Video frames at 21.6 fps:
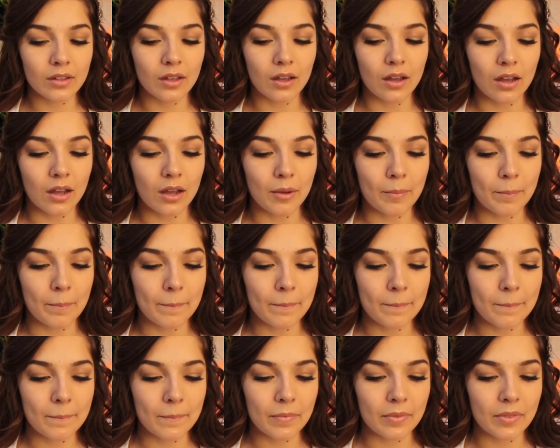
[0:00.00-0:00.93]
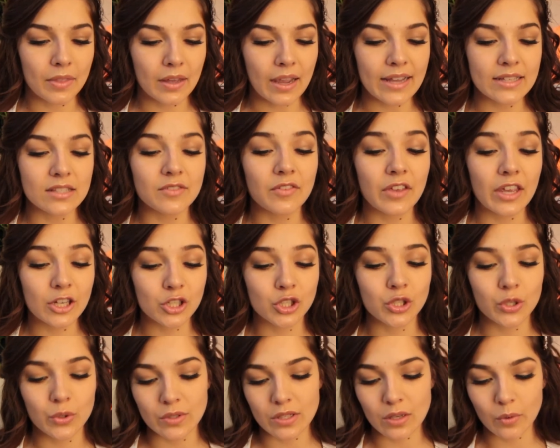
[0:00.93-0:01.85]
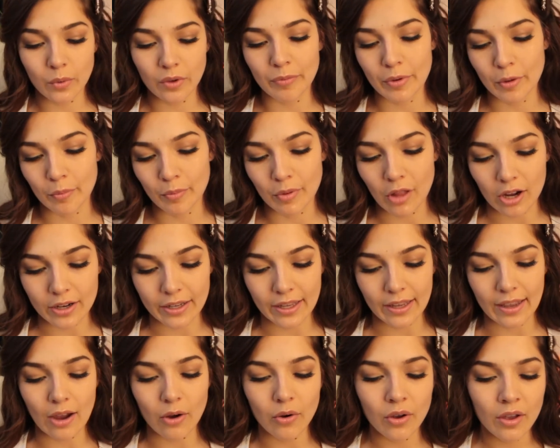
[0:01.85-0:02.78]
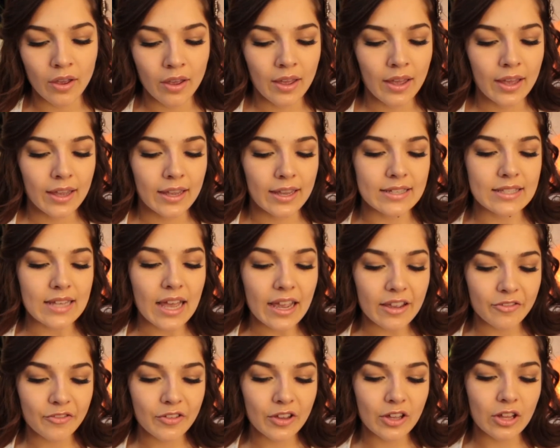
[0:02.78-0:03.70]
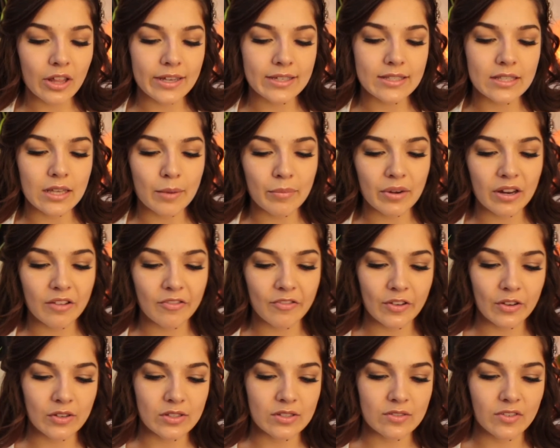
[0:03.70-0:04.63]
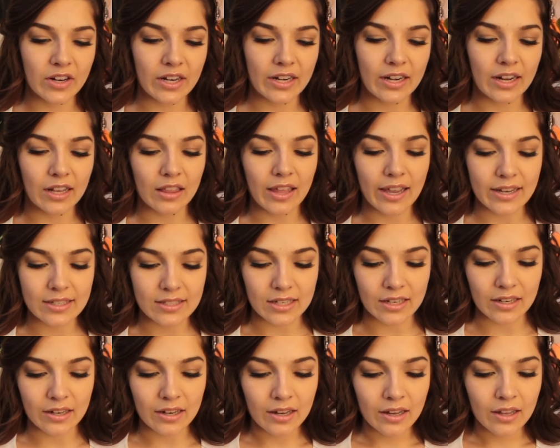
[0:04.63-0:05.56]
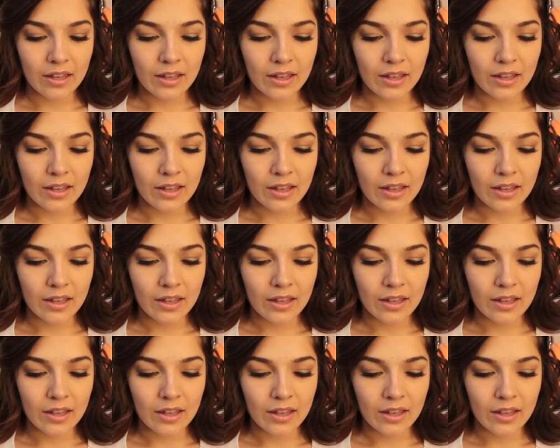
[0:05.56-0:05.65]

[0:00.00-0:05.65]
um, the kinds of issues that we've been blocking out. Because I feel like somebody feels very neglected.